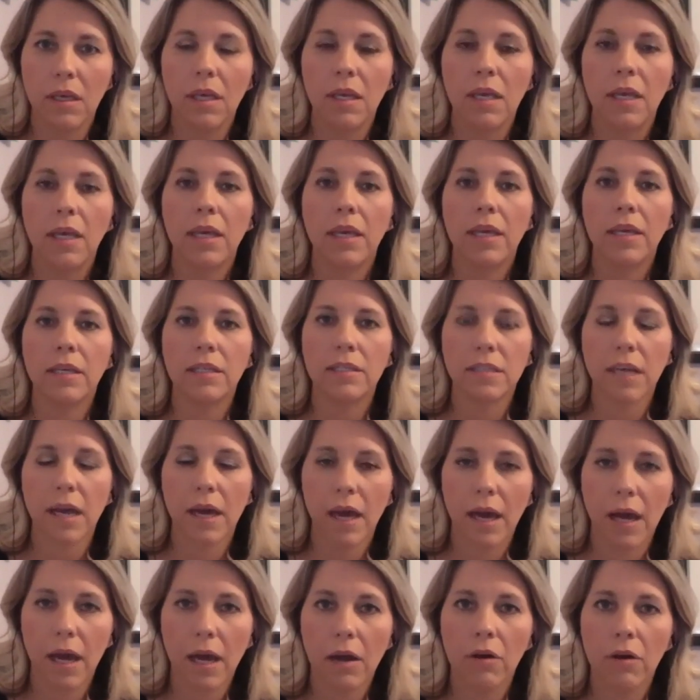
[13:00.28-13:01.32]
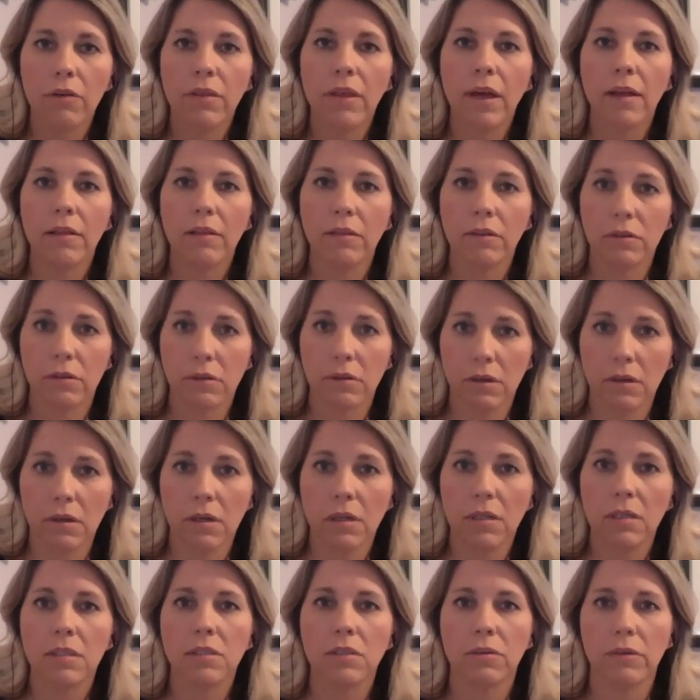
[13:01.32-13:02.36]
is how that little
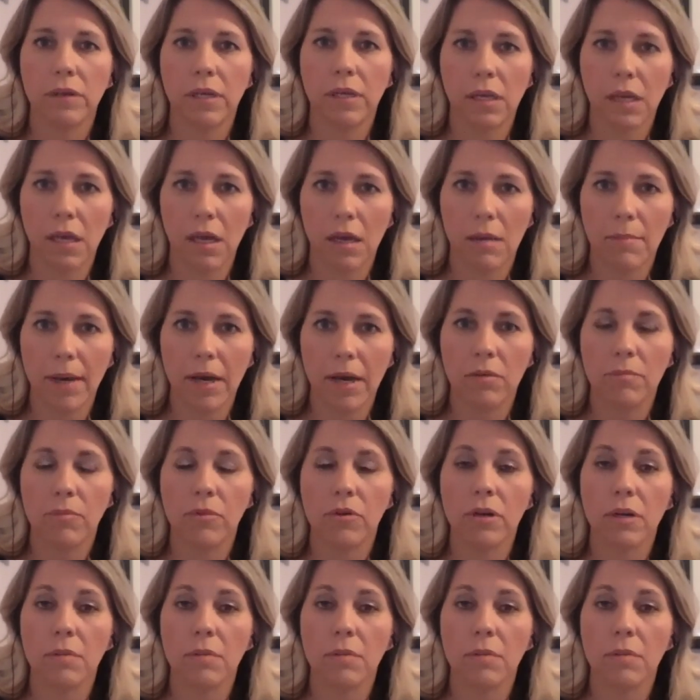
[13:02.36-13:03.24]
girl is going to come out more and